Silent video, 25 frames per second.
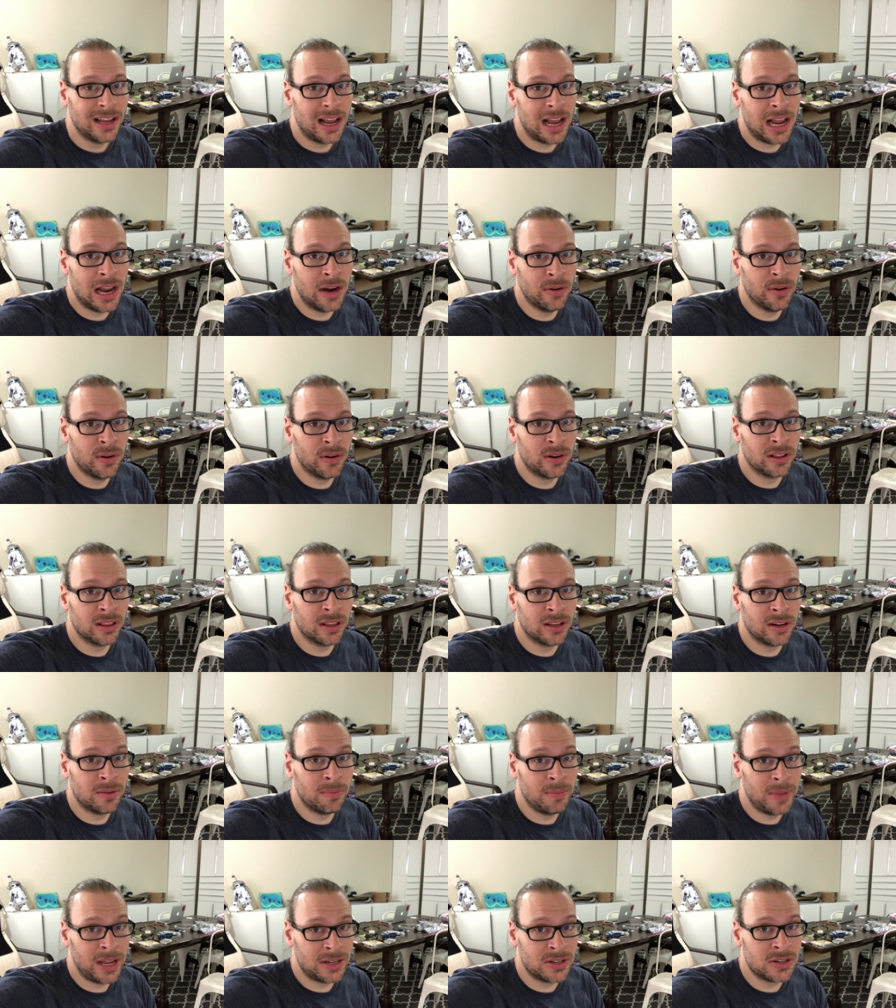I wrote a
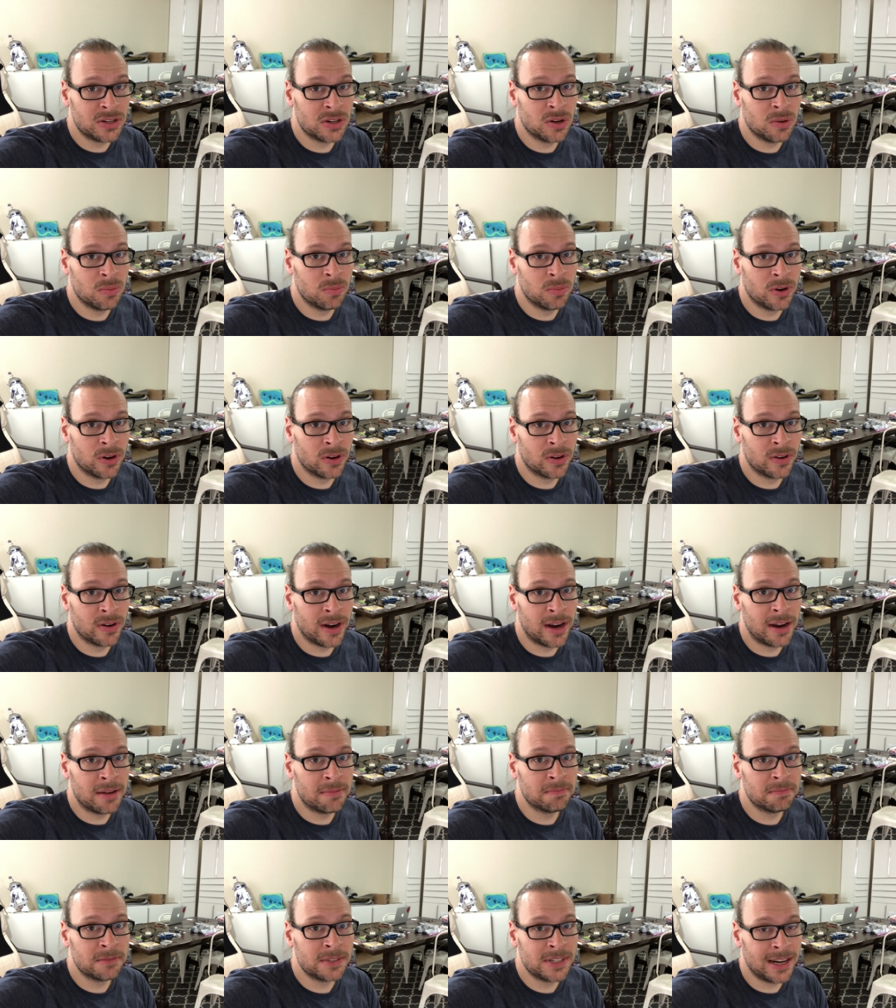little metronome
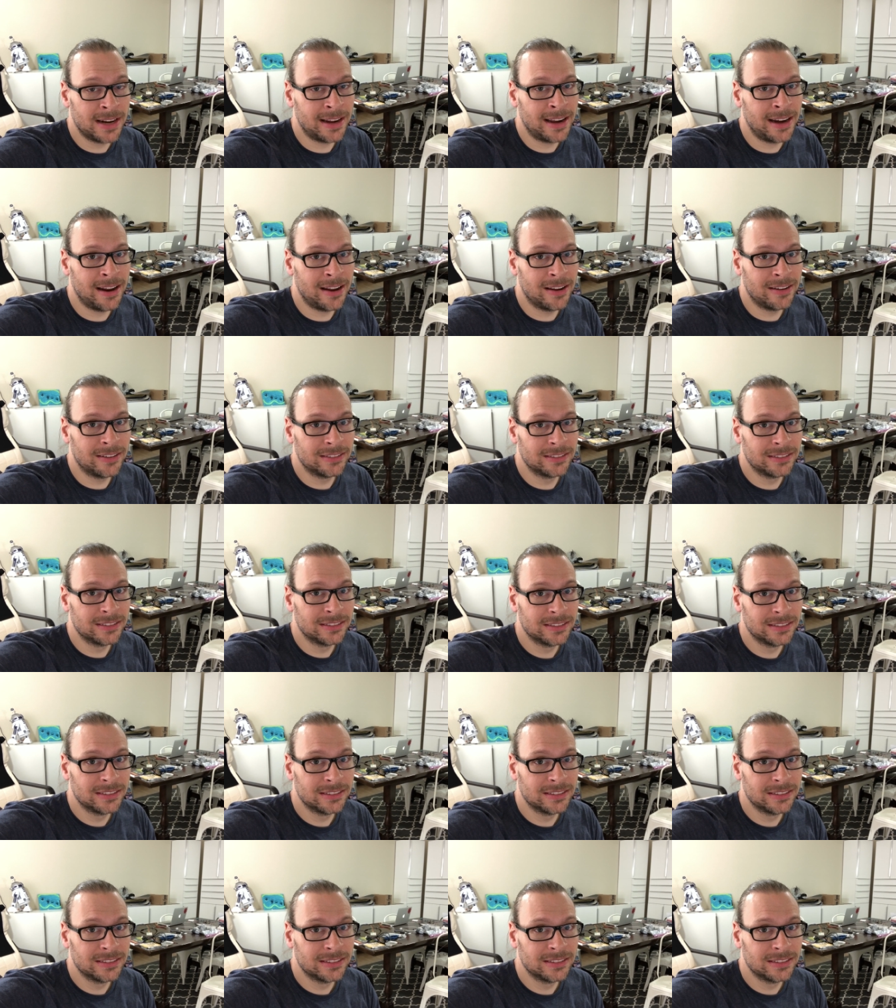program. Check it out.